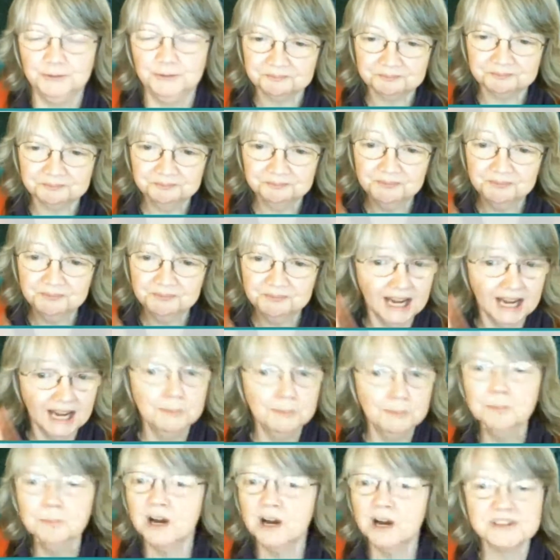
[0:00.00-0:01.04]
And I'm a
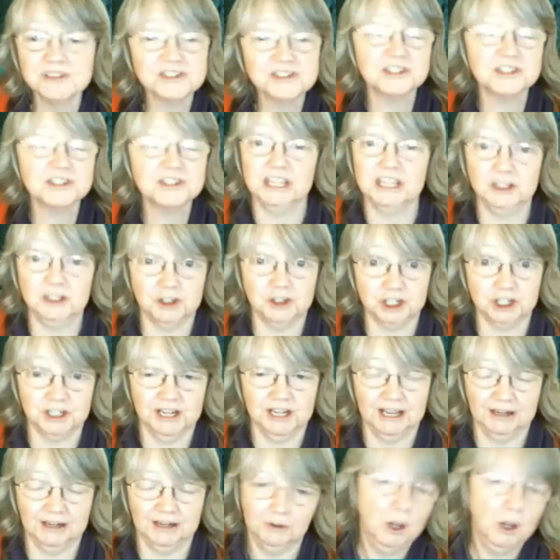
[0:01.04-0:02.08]
master teacher now.
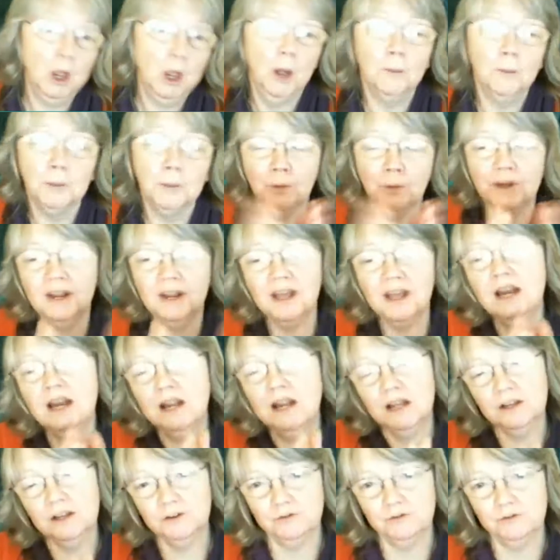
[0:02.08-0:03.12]
But when I learned
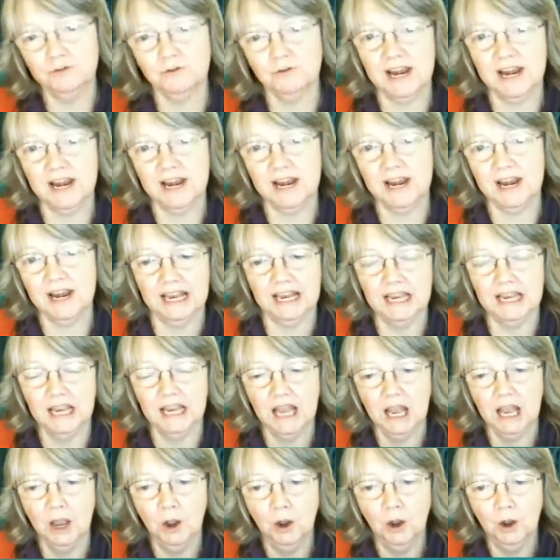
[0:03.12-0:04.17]
Reiki,
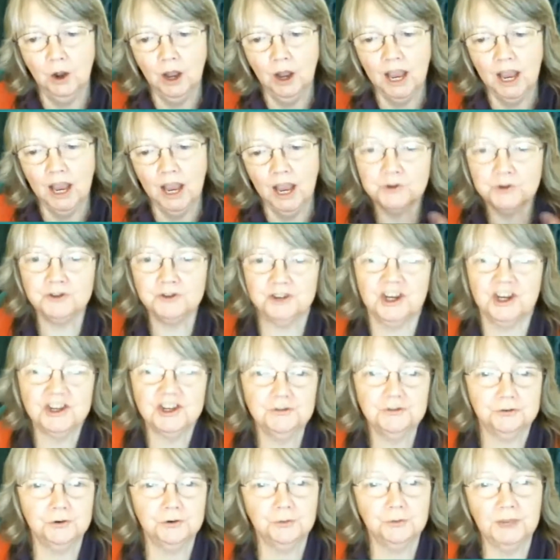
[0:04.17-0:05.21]
it was just for
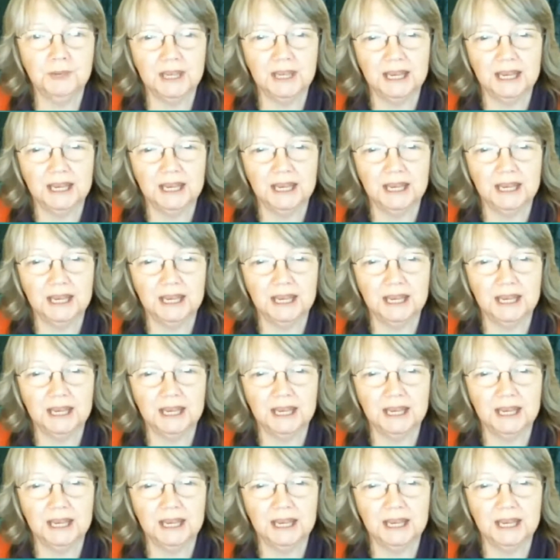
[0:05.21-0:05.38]
me.